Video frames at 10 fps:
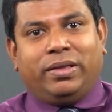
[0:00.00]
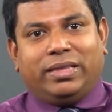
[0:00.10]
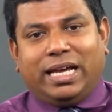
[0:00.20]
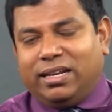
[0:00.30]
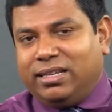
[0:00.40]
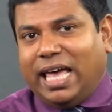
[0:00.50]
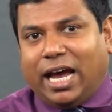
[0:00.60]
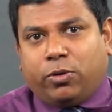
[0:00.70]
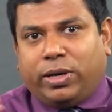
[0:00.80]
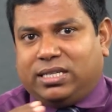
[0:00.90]
Then the
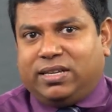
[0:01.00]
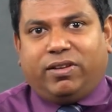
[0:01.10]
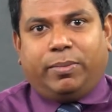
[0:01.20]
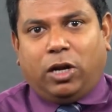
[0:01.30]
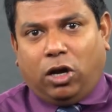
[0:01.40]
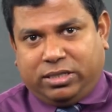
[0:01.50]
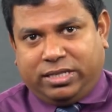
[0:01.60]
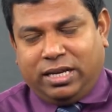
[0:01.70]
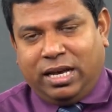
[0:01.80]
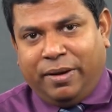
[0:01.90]
accuracy will be
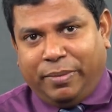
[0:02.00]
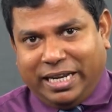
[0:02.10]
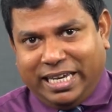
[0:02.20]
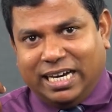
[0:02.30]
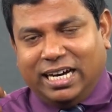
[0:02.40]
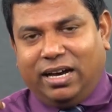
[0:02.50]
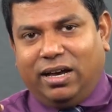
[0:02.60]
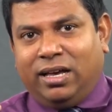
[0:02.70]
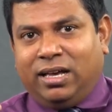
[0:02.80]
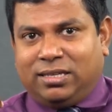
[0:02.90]
lost. But here,
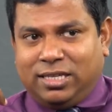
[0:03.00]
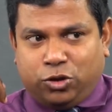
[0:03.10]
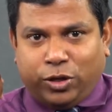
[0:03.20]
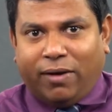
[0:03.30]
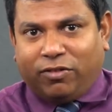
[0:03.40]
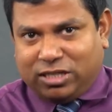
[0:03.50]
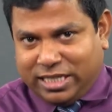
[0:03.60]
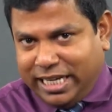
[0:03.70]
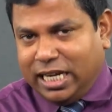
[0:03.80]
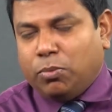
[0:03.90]
since you have to
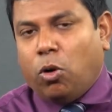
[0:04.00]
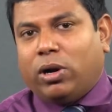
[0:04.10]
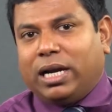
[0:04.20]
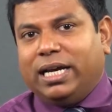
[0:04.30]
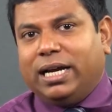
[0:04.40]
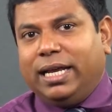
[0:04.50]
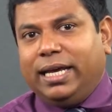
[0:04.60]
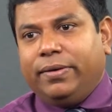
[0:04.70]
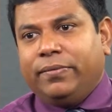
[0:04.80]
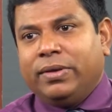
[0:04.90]
see it more clearly,